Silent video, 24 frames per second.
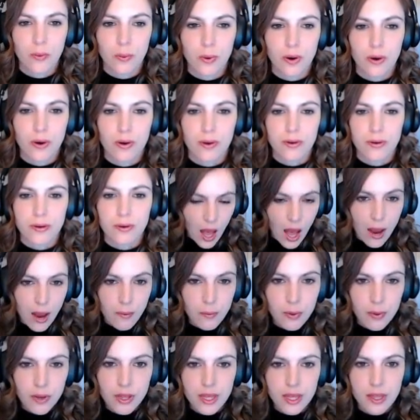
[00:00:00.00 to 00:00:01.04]
world. I
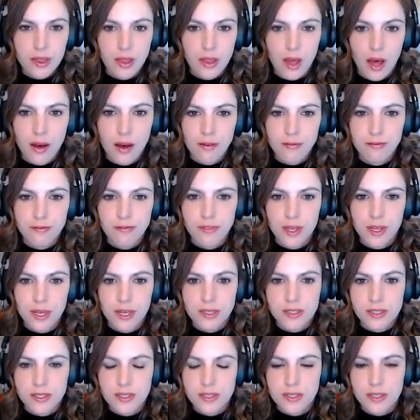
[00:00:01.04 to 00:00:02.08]
really love
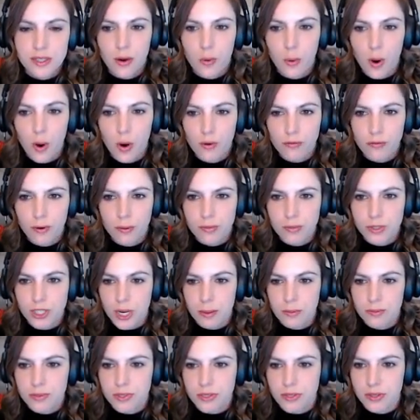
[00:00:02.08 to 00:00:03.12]
this quote from
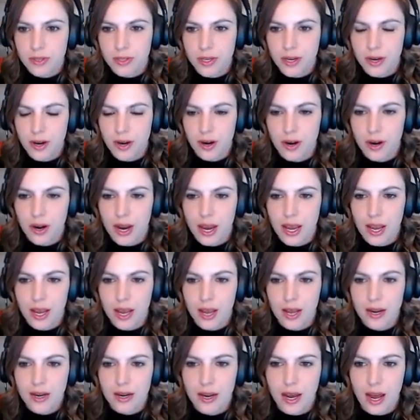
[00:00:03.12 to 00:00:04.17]
James Clear,
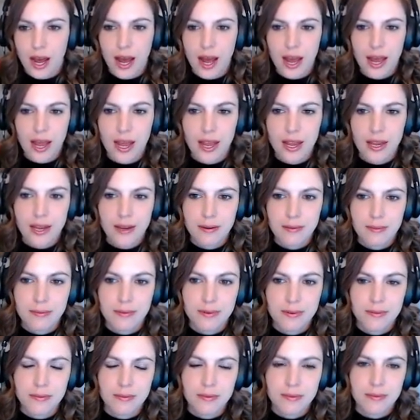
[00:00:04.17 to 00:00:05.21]
and I
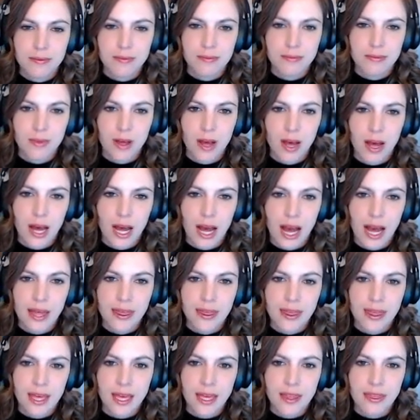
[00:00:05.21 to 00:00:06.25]

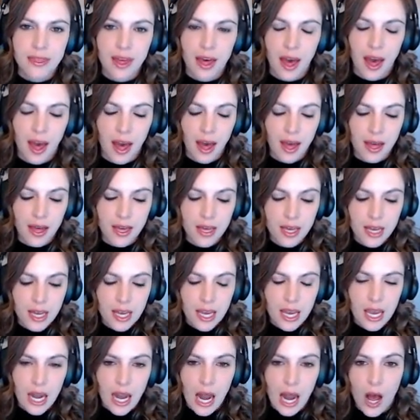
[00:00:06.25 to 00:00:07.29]
think that
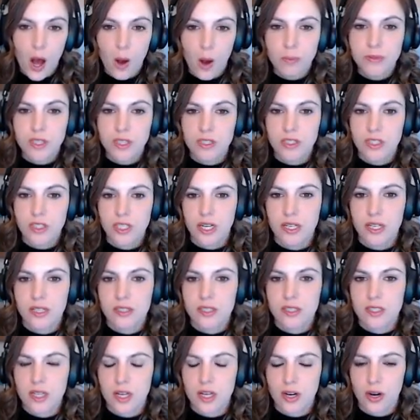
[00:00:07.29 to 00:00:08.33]
it helps us to
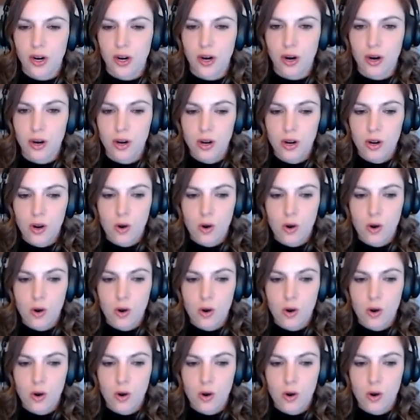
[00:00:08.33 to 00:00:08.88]
consider